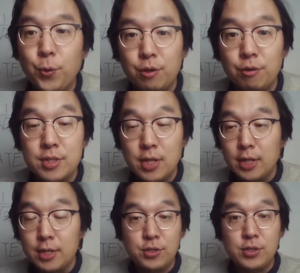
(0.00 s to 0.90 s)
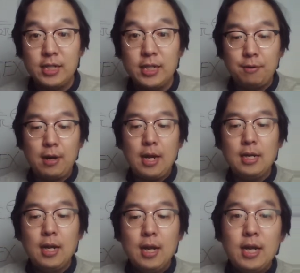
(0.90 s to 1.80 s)
You see that, right?
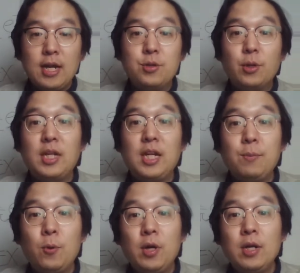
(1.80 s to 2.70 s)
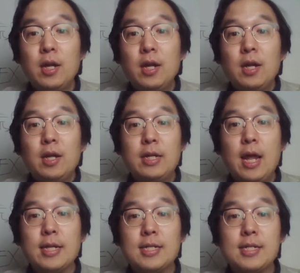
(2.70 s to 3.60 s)
In your keyboard?
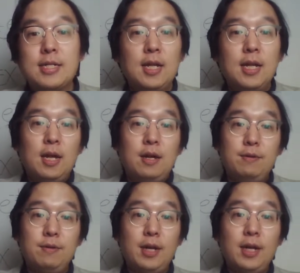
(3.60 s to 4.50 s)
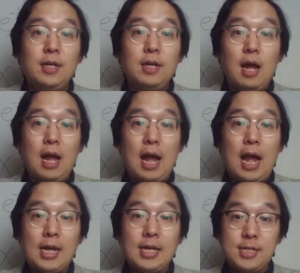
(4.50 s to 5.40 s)
Yes, right?
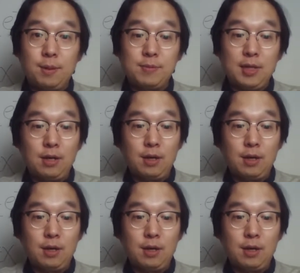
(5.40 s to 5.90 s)
I sub dollar.